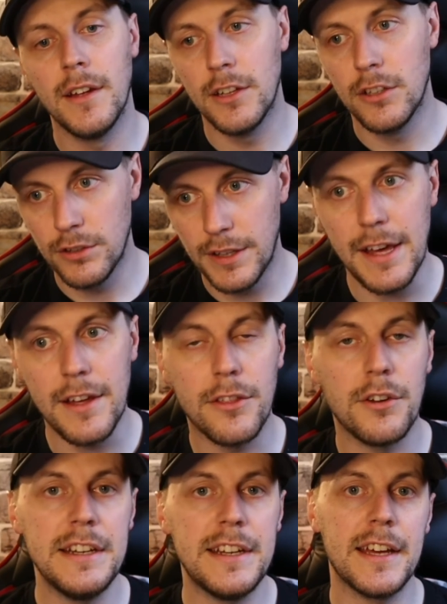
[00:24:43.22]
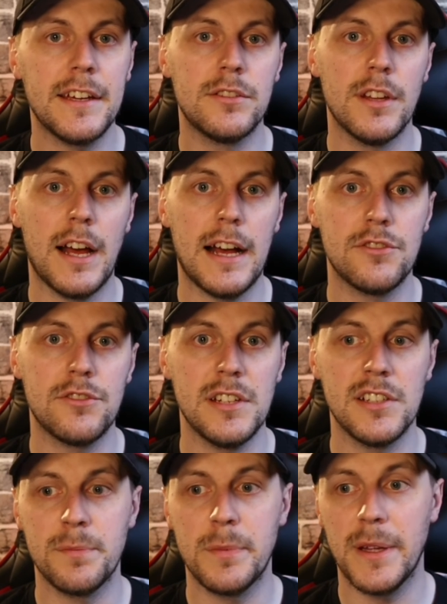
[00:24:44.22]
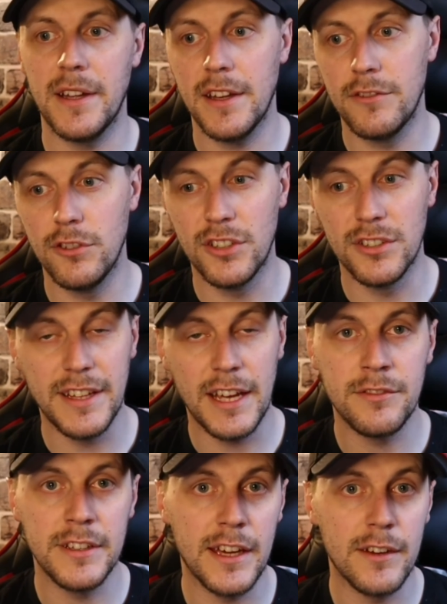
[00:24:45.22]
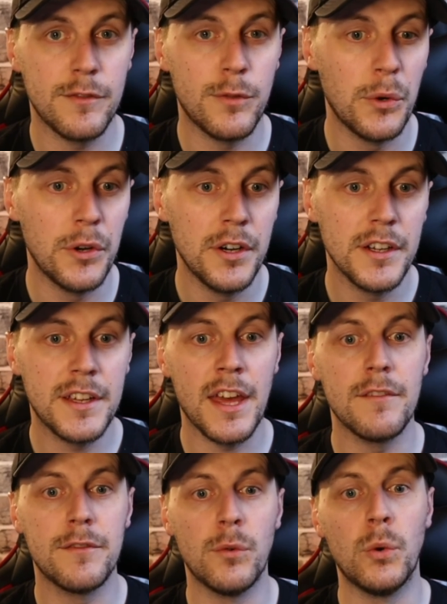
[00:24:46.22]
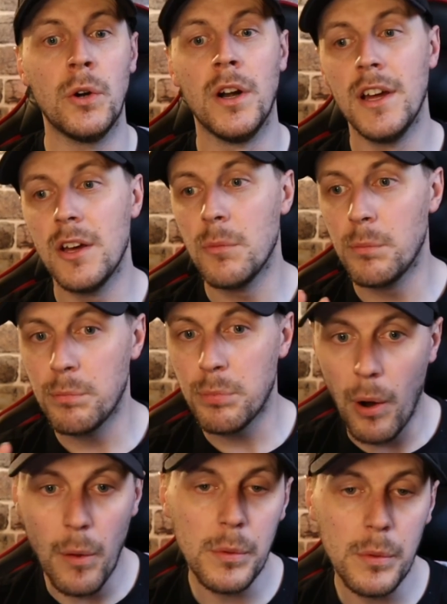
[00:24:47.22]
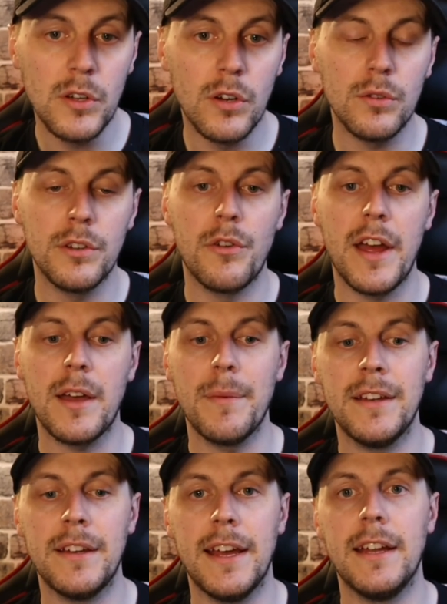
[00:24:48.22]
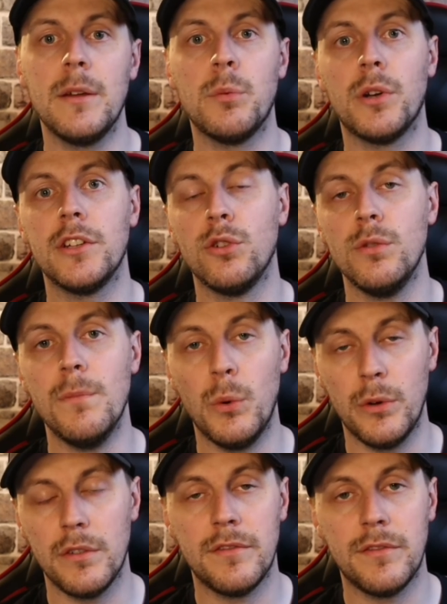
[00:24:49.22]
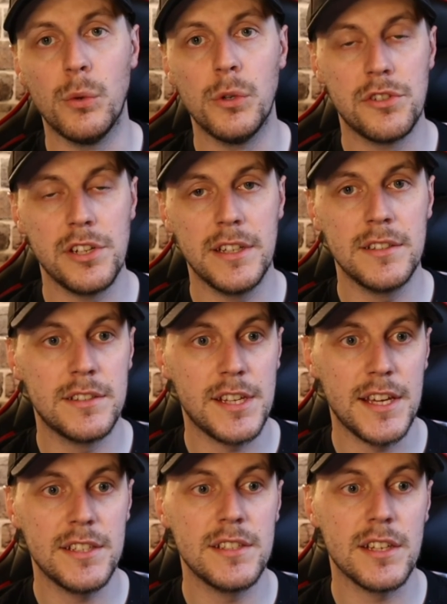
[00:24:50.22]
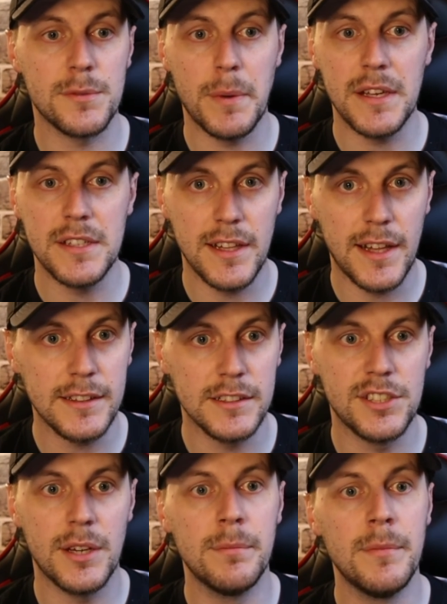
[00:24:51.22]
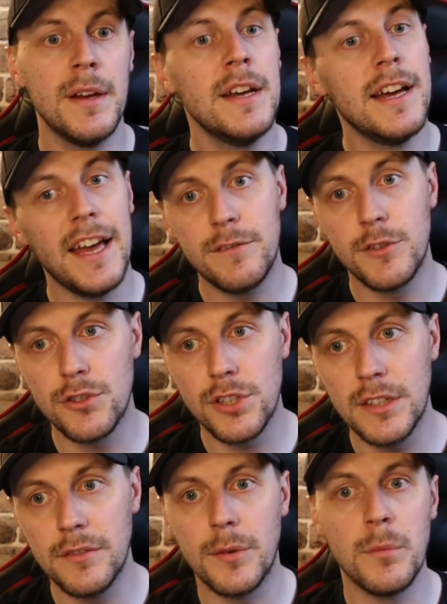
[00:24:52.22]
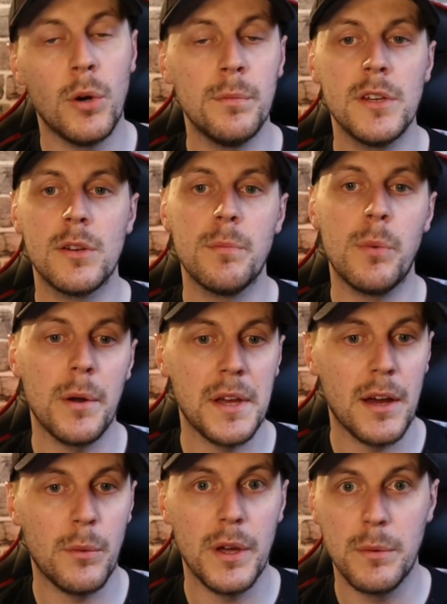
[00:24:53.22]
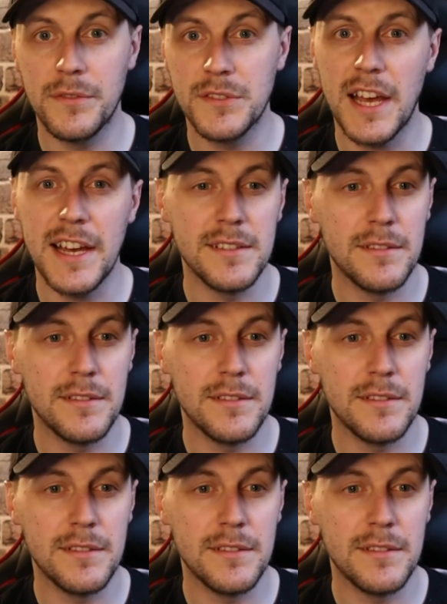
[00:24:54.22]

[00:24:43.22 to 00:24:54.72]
get a 3-day training split. If you can definitely get 4, get 4. Probably not going to recommend anybody do more than 4 training sessions, especially at the gym. If you're training from home, you could probably get away with 5-6